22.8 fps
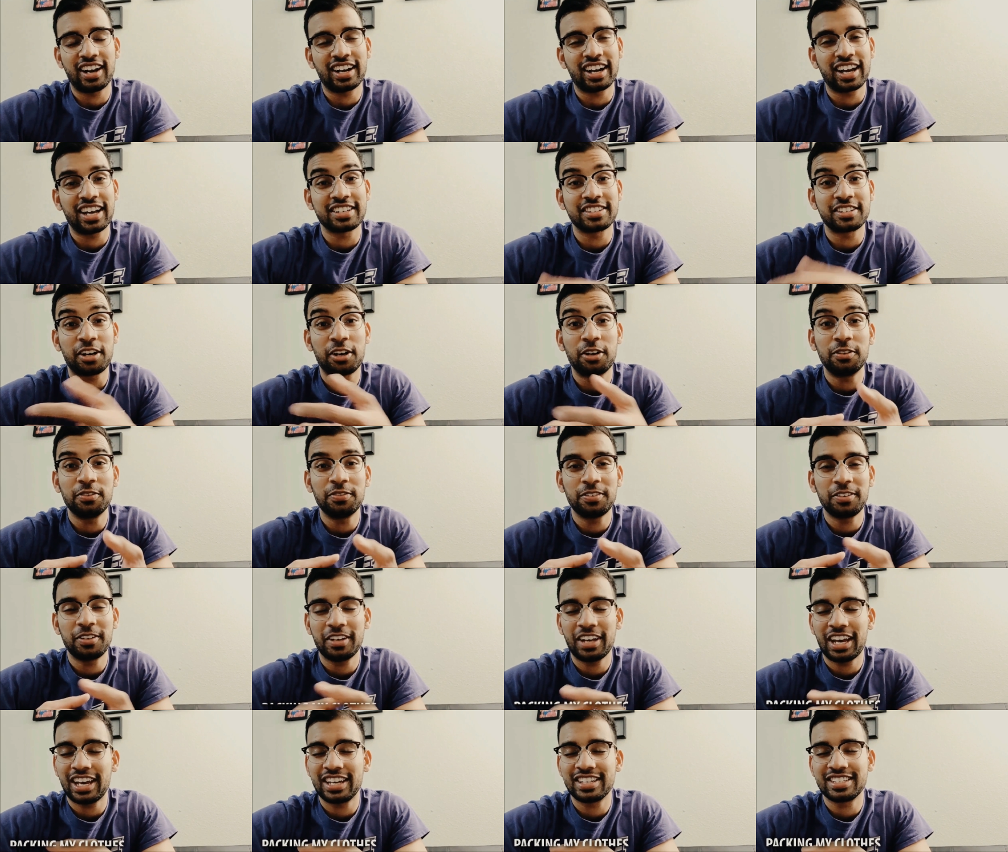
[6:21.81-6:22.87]
guys. Hopefully,
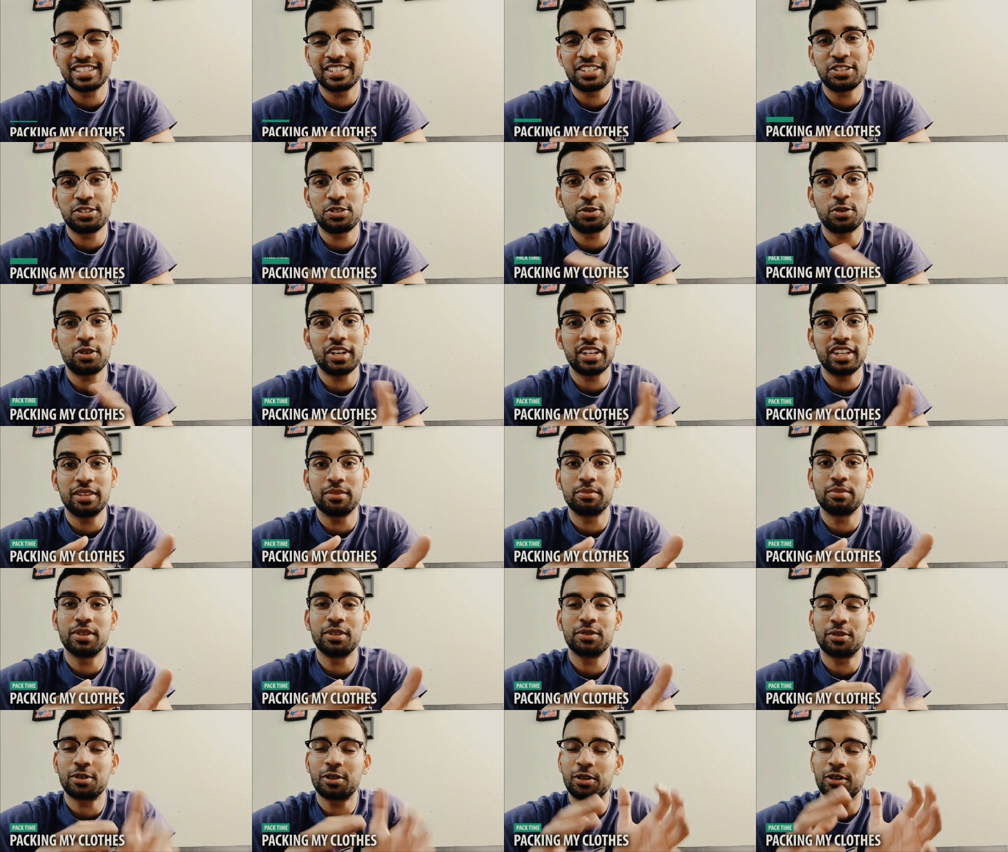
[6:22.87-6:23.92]
you guys enjoyed the
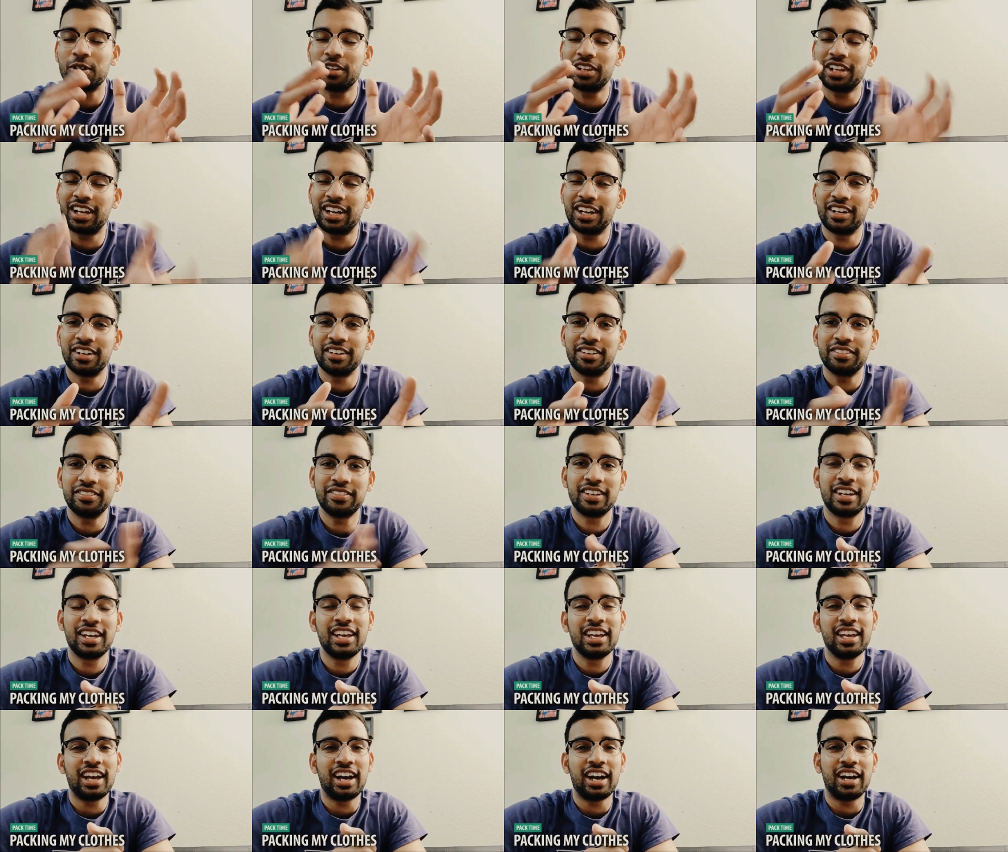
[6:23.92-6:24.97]
B-roll of
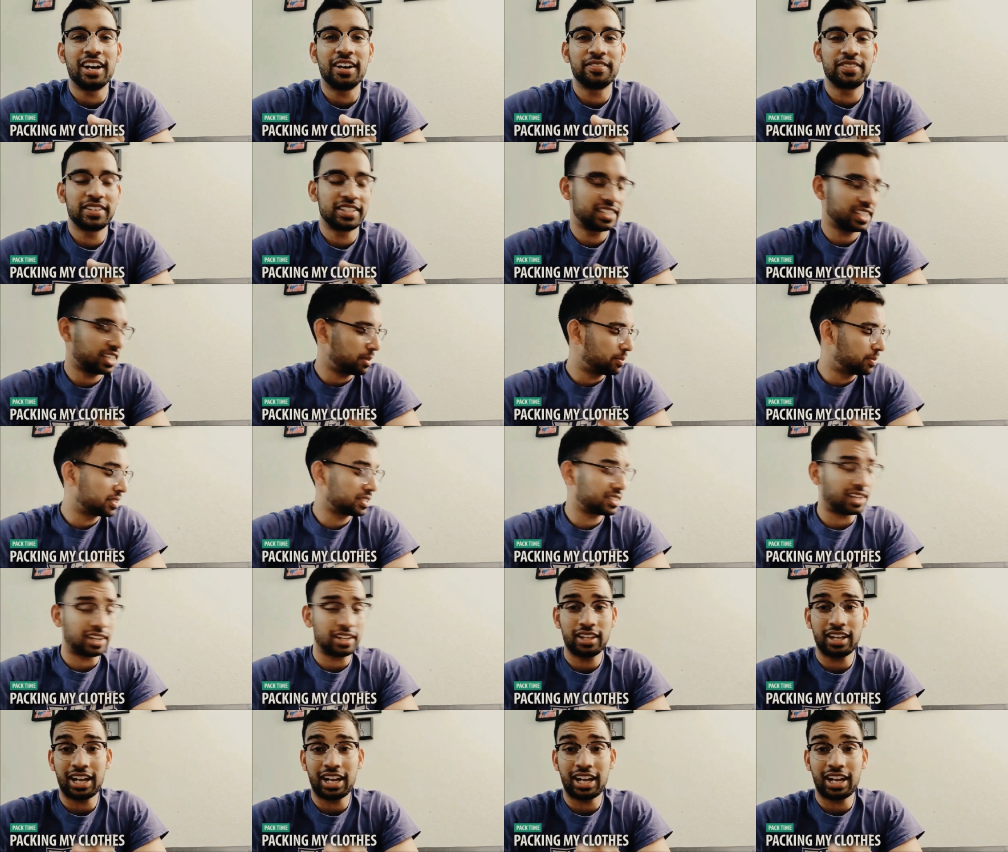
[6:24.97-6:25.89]
um, the tikka masala.